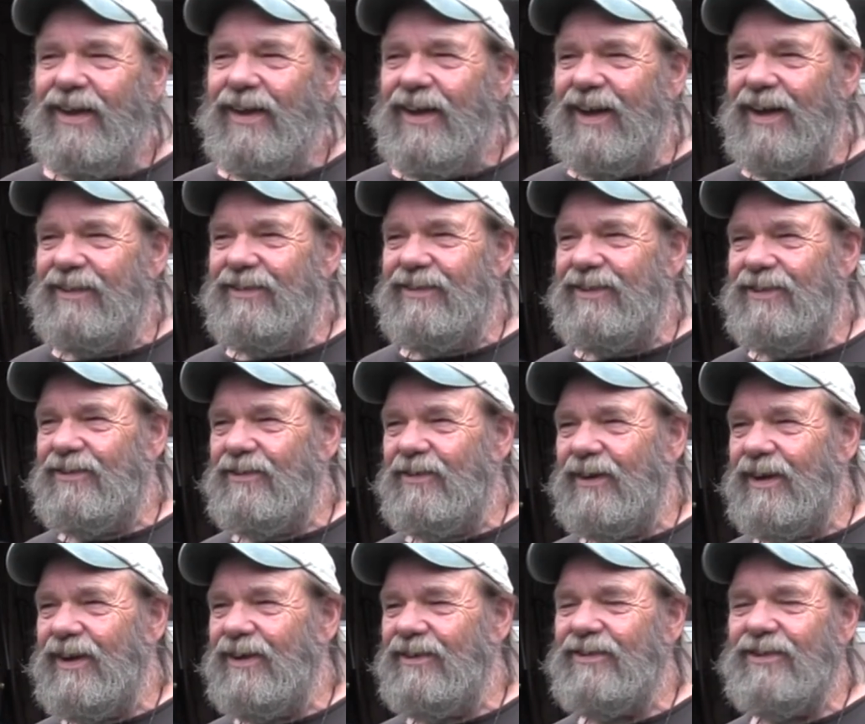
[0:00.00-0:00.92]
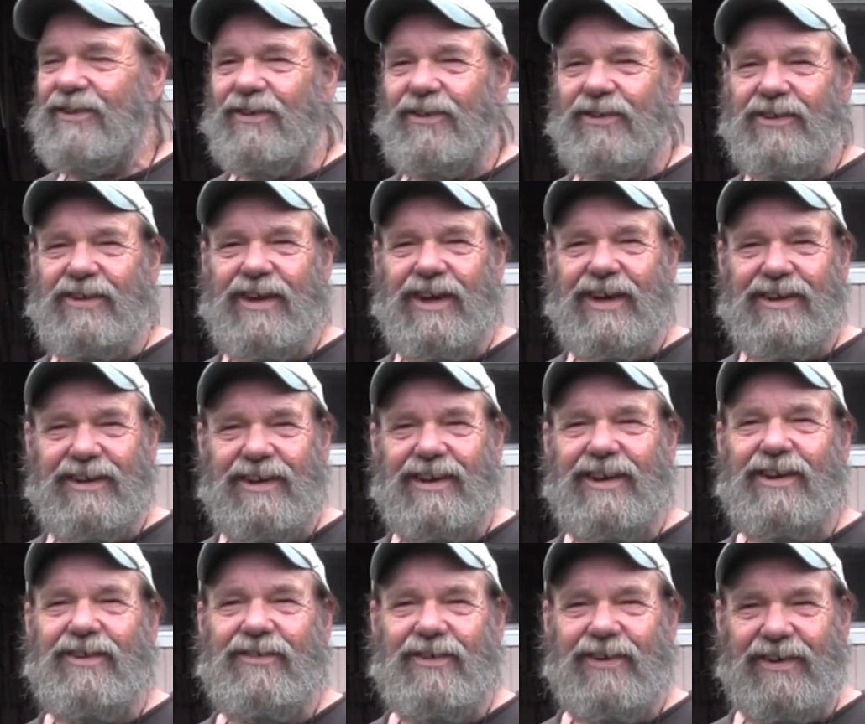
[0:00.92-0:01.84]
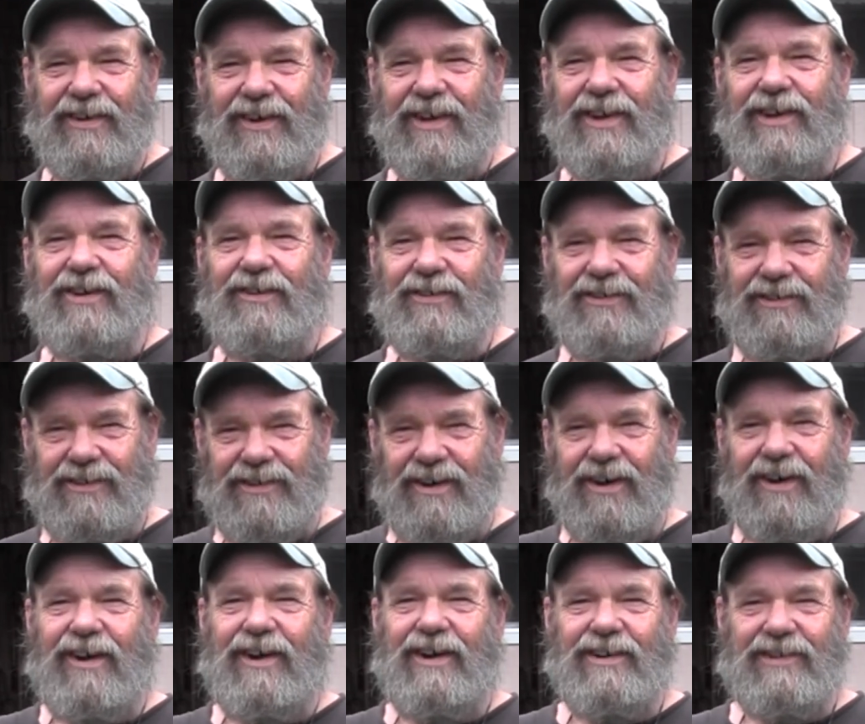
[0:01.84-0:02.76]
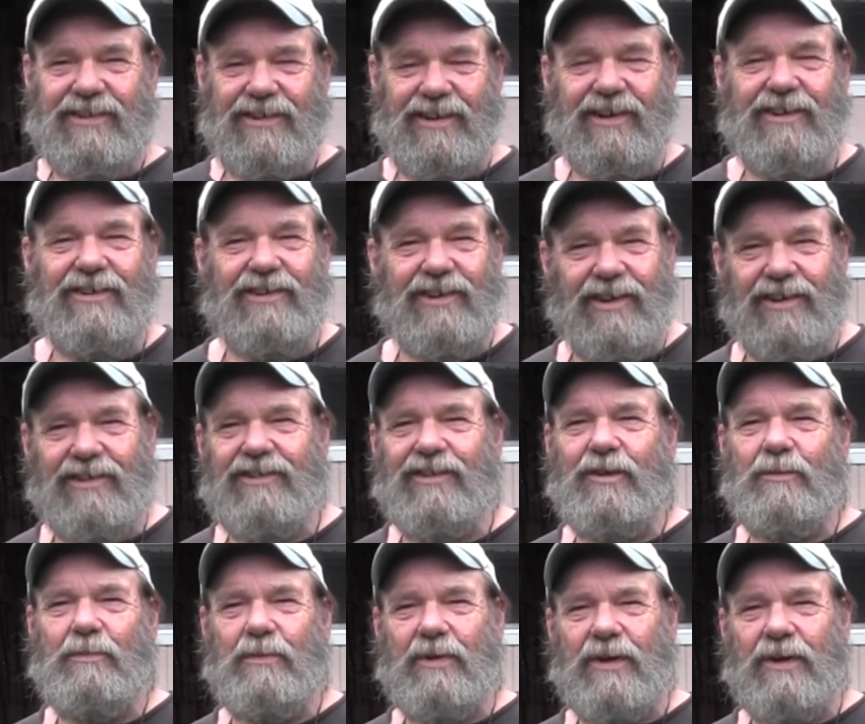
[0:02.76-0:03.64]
That's a traditional technique where they use dogs, they chase the